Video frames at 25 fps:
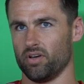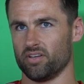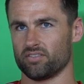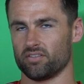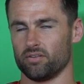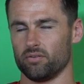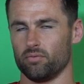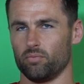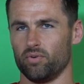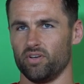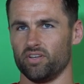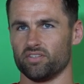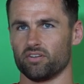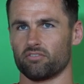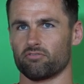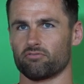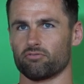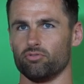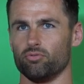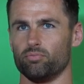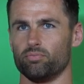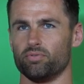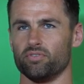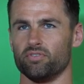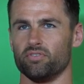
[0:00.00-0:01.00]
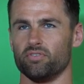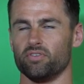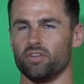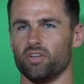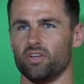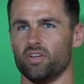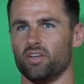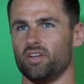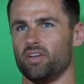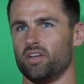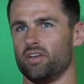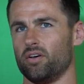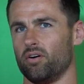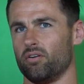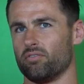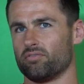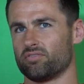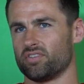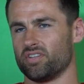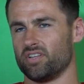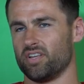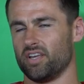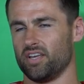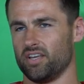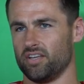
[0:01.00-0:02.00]
as a, we as a group and
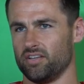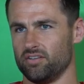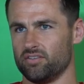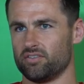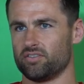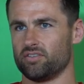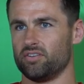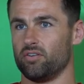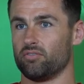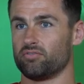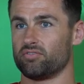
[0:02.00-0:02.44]
obviously Hinch and